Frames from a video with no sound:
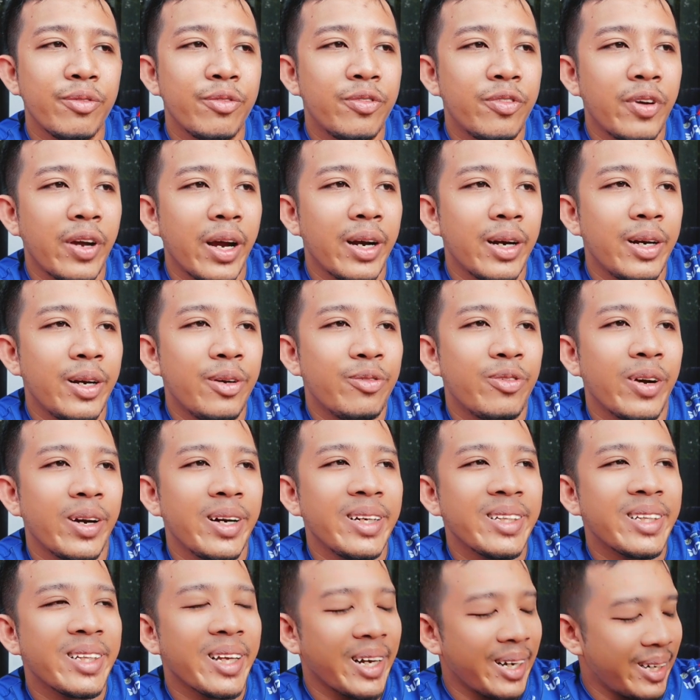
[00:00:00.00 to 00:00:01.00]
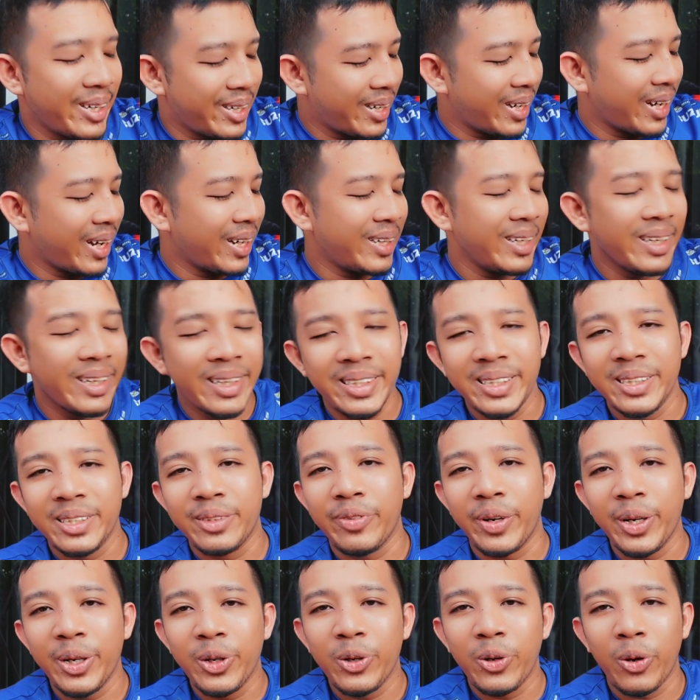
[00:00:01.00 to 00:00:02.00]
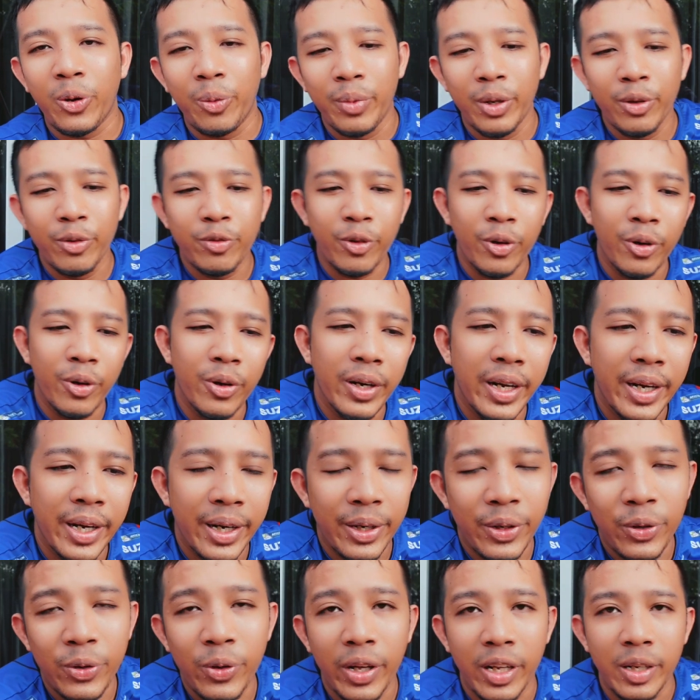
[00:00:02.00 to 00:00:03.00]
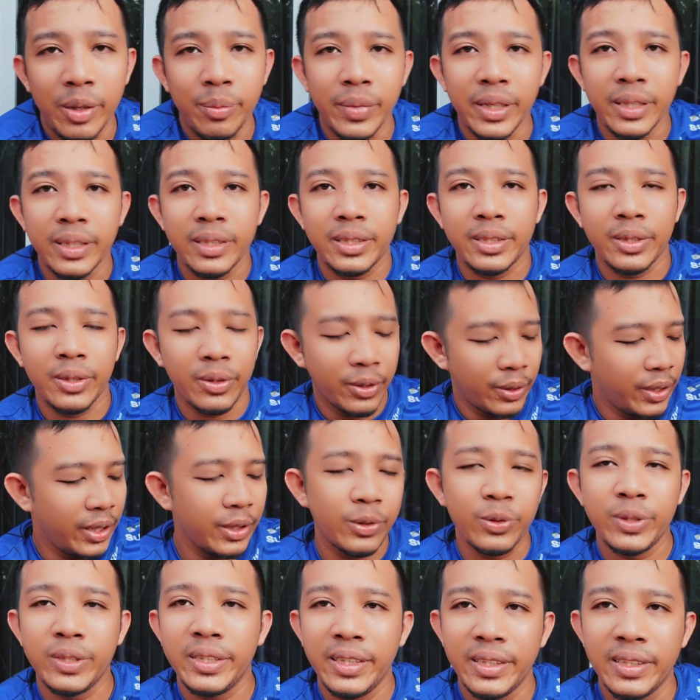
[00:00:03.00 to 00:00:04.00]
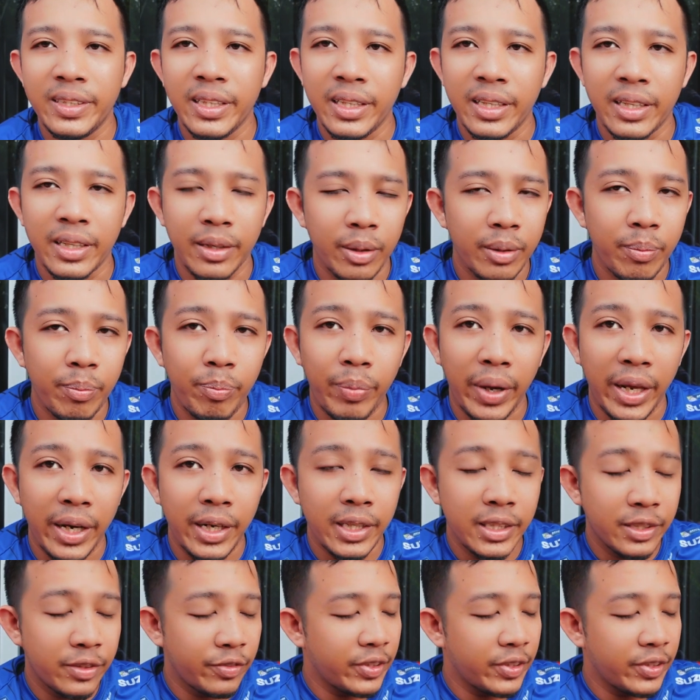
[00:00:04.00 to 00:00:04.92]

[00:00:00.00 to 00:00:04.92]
very very tight. I think this is very normal for like new helmets. You know, you need to season the paddings